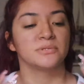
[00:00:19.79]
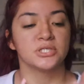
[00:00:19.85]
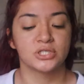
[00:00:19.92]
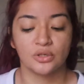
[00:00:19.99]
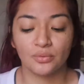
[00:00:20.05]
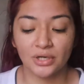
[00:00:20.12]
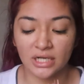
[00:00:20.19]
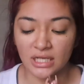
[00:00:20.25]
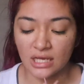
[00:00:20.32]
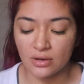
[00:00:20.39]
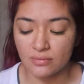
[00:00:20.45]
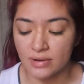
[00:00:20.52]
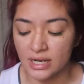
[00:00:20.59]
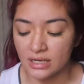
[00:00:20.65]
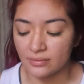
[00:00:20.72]
So we're going to
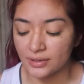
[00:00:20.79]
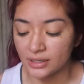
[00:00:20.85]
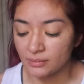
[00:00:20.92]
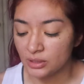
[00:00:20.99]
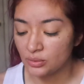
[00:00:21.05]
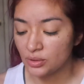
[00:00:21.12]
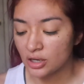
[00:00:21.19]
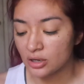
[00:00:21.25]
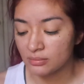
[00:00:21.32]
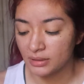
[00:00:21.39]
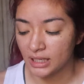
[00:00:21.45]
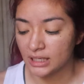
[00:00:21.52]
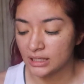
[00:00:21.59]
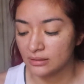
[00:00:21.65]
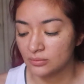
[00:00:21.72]
get ready. We're going to be doing our
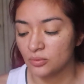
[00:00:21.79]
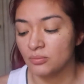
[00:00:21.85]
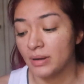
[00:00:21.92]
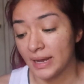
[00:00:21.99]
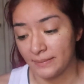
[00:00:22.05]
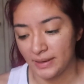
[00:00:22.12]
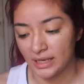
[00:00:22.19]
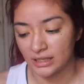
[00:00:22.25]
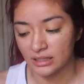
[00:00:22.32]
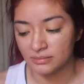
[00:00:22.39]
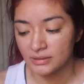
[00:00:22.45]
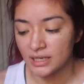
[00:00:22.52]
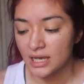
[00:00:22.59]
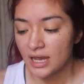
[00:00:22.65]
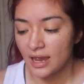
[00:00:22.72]
makeup, well my
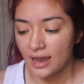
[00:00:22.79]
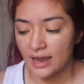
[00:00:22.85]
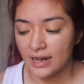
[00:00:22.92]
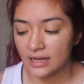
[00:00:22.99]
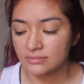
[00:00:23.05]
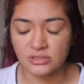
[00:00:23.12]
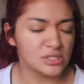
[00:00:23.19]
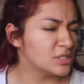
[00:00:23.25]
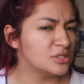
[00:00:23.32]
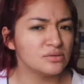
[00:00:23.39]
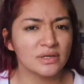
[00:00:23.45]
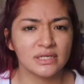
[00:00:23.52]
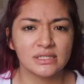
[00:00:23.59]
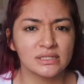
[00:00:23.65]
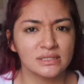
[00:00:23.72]
makeup, and I'm just going to
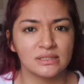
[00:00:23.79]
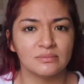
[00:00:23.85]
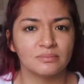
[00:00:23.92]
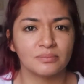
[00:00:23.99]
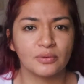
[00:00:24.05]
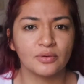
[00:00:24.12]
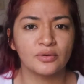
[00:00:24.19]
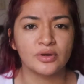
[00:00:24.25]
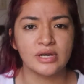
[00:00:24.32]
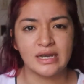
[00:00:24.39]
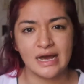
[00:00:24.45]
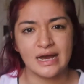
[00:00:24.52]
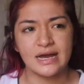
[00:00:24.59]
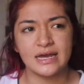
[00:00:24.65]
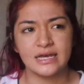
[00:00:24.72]
do like a simple,
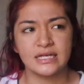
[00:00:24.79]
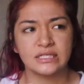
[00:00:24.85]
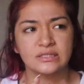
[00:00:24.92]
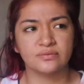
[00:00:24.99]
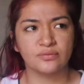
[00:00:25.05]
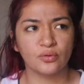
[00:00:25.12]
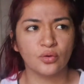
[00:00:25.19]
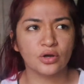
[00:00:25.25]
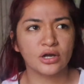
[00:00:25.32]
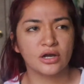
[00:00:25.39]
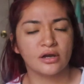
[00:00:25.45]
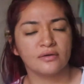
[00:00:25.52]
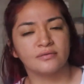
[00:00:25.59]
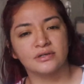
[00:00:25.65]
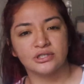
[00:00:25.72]
nice, full
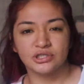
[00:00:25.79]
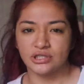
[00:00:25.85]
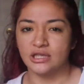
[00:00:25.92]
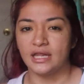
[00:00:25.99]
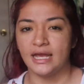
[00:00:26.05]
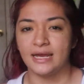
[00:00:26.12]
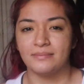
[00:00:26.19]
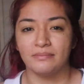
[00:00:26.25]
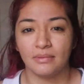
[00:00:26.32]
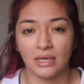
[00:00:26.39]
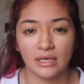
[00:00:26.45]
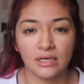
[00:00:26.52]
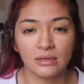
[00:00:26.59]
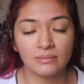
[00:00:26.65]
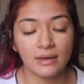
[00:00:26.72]
coverage glam
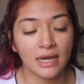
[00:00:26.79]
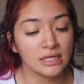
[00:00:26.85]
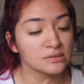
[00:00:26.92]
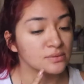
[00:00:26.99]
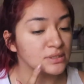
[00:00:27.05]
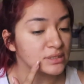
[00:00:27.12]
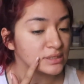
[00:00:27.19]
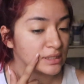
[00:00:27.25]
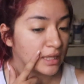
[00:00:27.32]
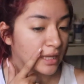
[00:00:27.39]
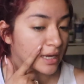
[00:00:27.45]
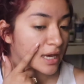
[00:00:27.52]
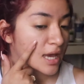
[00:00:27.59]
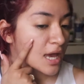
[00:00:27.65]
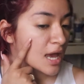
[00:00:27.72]
makeup. As we can see,
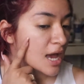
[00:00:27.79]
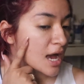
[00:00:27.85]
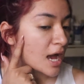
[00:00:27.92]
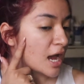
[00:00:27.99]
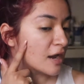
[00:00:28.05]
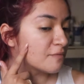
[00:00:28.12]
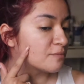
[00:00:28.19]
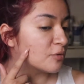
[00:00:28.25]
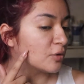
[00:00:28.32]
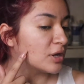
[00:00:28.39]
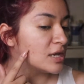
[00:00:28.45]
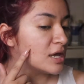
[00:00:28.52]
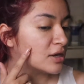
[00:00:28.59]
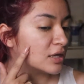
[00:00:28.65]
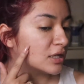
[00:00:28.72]
like I've
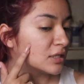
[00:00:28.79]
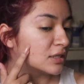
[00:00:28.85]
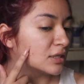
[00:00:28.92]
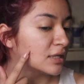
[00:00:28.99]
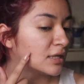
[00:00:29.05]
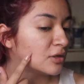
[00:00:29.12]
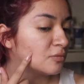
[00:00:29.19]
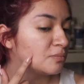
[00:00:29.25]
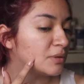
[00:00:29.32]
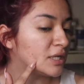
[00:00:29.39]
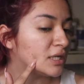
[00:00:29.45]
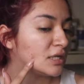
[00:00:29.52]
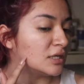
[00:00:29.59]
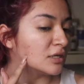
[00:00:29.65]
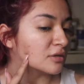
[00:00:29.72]
broken out a little
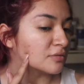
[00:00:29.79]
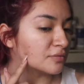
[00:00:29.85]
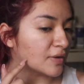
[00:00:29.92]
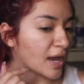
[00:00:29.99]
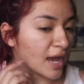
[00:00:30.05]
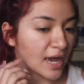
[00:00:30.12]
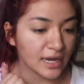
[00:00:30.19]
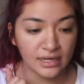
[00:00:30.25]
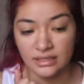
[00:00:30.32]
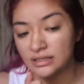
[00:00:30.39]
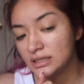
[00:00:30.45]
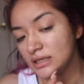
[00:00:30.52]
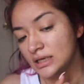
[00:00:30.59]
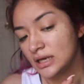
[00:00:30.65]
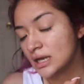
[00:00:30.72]
bit here of
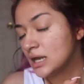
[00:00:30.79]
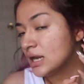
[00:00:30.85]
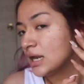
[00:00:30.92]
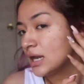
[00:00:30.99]
acne